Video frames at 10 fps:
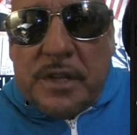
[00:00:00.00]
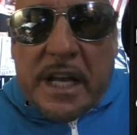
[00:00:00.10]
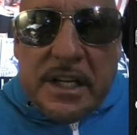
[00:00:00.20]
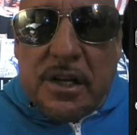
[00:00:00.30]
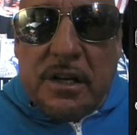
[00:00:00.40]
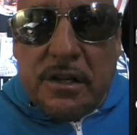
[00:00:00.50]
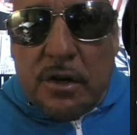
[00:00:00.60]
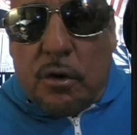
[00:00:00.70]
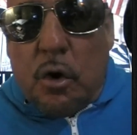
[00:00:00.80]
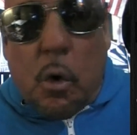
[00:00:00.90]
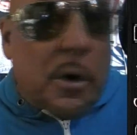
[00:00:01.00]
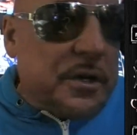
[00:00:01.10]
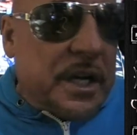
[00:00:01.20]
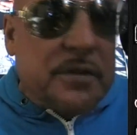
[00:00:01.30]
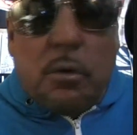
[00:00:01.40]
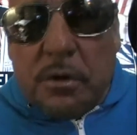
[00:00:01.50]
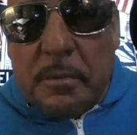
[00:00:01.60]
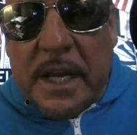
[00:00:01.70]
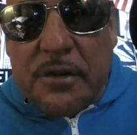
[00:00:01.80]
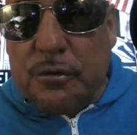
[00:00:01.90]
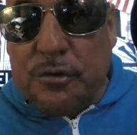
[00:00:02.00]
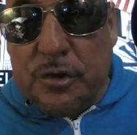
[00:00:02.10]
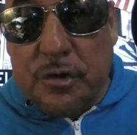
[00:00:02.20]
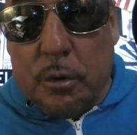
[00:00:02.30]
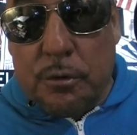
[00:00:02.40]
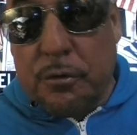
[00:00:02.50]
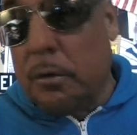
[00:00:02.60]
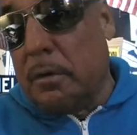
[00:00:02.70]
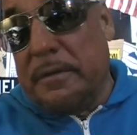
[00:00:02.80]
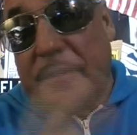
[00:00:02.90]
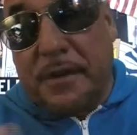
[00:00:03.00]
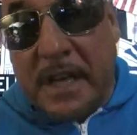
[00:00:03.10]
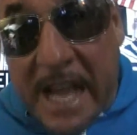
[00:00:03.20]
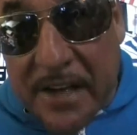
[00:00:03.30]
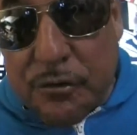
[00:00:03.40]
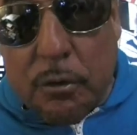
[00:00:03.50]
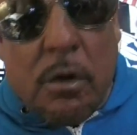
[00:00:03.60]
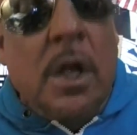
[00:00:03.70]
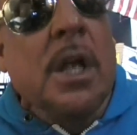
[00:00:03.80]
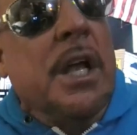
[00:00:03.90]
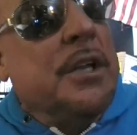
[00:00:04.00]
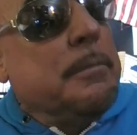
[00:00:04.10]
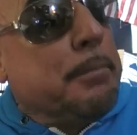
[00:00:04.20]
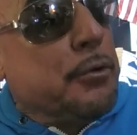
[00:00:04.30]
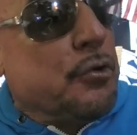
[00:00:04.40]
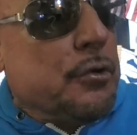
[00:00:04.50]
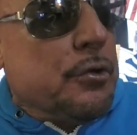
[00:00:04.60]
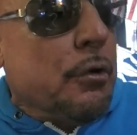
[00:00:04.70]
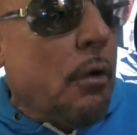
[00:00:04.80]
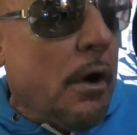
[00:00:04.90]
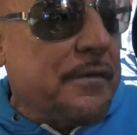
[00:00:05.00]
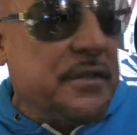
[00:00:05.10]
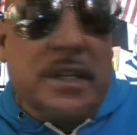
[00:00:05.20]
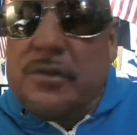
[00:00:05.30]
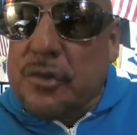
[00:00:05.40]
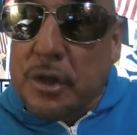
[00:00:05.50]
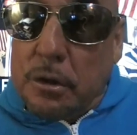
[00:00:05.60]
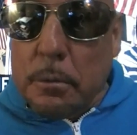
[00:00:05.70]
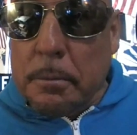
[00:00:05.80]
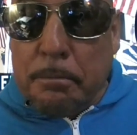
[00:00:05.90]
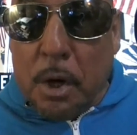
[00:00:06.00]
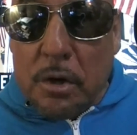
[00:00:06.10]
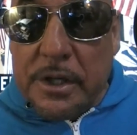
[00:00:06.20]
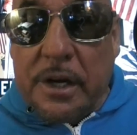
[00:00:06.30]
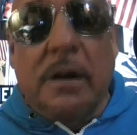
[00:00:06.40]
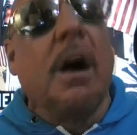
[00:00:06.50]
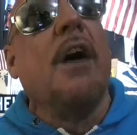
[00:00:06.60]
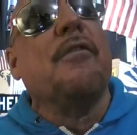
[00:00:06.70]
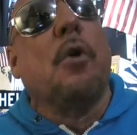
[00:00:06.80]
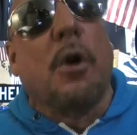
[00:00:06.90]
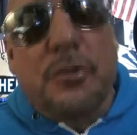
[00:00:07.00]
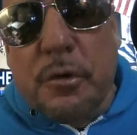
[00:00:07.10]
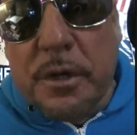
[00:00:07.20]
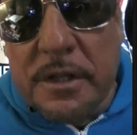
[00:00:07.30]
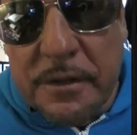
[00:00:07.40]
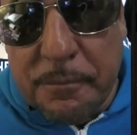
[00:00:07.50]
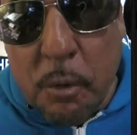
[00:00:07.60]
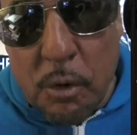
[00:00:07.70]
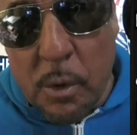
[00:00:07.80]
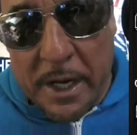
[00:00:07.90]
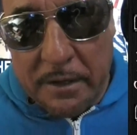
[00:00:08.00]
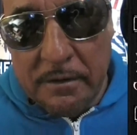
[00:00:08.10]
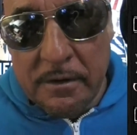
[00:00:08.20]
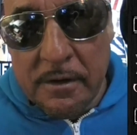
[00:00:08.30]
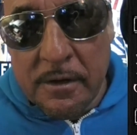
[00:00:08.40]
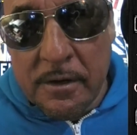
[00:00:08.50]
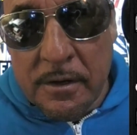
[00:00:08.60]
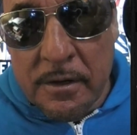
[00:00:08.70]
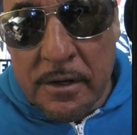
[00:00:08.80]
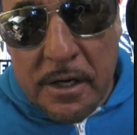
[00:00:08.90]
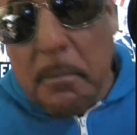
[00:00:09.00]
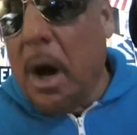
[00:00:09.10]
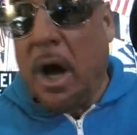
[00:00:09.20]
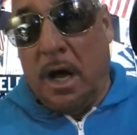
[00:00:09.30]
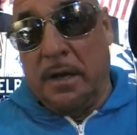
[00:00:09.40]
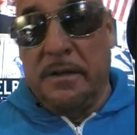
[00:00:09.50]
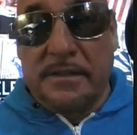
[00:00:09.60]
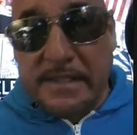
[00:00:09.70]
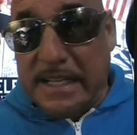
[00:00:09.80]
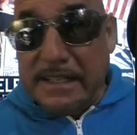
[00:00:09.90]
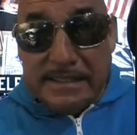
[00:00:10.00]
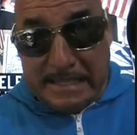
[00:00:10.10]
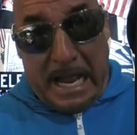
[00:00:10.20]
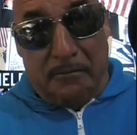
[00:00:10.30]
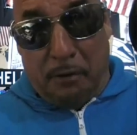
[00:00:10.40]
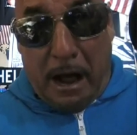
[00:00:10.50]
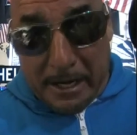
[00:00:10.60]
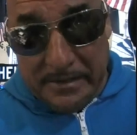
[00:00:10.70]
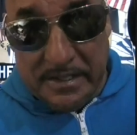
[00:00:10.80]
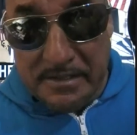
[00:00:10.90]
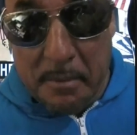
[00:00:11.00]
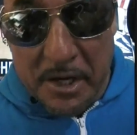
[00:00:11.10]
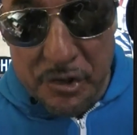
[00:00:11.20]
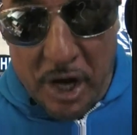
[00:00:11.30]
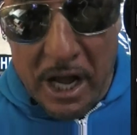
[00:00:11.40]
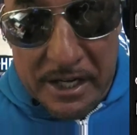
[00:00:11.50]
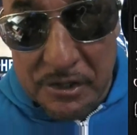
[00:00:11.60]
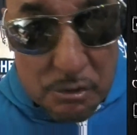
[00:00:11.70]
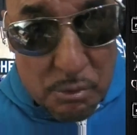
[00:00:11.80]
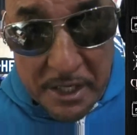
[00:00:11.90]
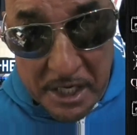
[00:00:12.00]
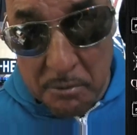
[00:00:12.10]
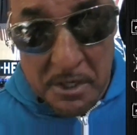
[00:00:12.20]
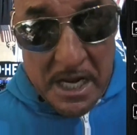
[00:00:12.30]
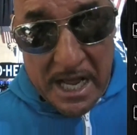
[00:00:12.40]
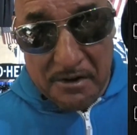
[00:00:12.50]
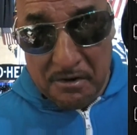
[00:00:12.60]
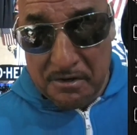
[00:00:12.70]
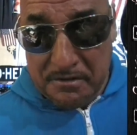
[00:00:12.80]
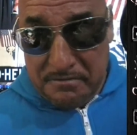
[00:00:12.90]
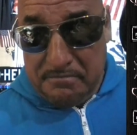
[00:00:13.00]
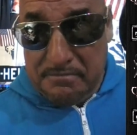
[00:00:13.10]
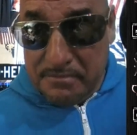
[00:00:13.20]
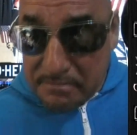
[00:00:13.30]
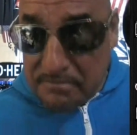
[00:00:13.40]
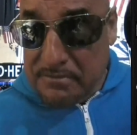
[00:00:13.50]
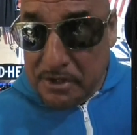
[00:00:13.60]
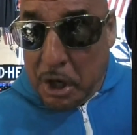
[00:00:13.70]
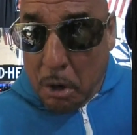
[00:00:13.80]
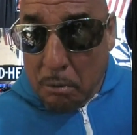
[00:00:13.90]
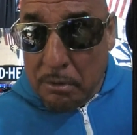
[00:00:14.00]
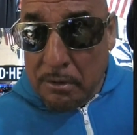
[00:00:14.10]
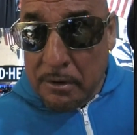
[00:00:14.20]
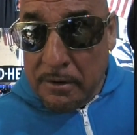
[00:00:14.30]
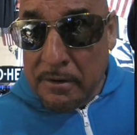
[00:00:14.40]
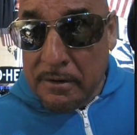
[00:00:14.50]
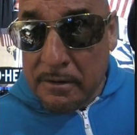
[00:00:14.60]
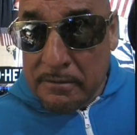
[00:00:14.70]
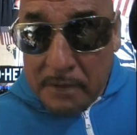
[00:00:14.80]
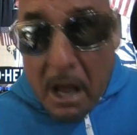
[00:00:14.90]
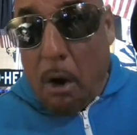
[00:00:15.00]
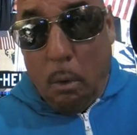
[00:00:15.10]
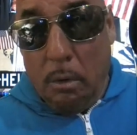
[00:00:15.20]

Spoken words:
out of your, you know, gourd, and you got all the androgens going through, or even if you're natural, and but you're off-season, so you're a little bit bulkier, of course you can lift more weight. Come on, is that rockets? Am I shocking you with hearing that, or, you know? No.